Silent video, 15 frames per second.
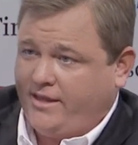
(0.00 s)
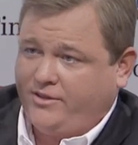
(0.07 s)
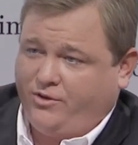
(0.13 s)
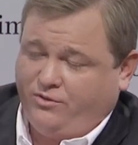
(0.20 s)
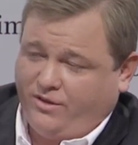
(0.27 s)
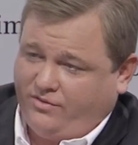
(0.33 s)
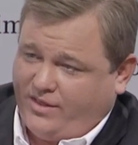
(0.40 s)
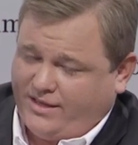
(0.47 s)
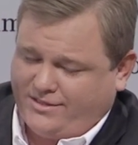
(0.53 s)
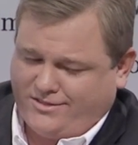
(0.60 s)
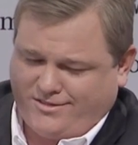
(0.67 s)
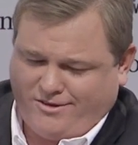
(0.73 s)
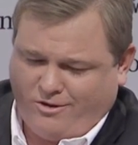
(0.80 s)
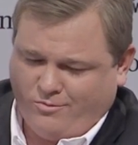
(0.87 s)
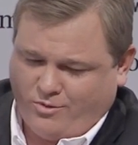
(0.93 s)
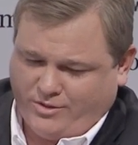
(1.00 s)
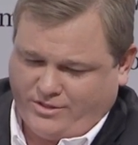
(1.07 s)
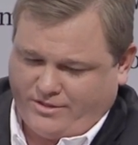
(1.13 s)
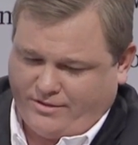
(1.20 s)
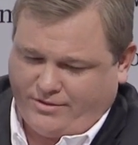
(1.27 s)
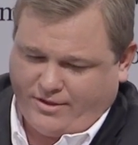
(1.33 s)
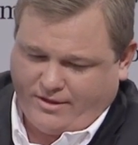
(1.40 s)
Do you think that's
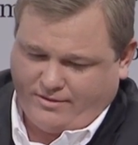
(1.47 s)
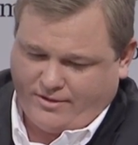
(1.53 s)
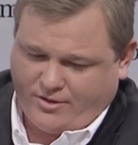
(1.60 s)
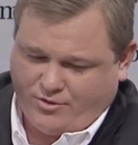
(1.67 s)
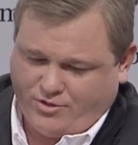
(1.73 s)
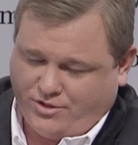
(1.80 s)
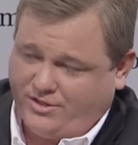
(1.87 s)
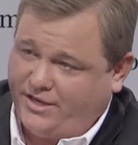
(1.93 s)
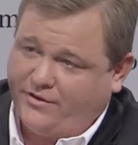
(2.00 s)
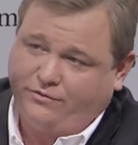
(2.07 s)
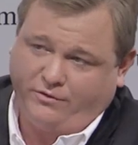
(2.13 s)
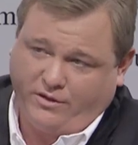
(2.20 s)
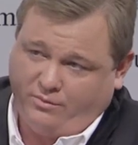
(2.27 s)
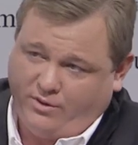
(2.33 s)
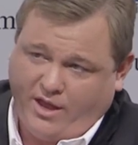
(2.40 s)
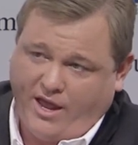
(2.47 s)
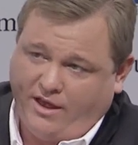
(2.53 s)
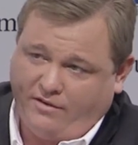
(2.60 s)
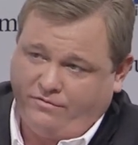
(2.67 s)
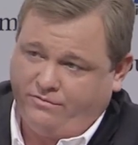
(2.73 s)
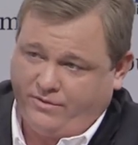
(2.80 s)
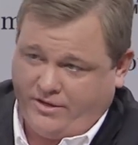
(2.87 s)
almost a thing that you should definitely be,
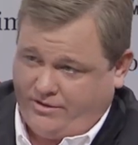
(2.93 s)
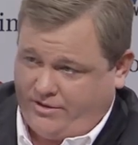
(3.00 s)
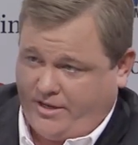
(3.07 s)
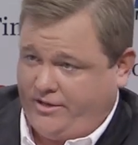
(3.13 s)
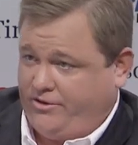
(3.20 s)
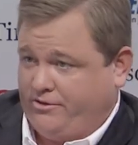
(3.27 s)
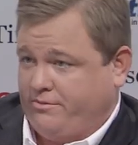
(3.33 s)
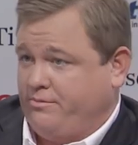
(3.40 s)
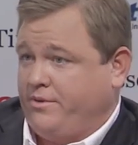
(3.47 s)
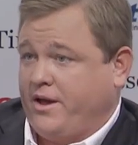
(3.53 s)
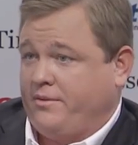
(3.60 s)
have in, in, your,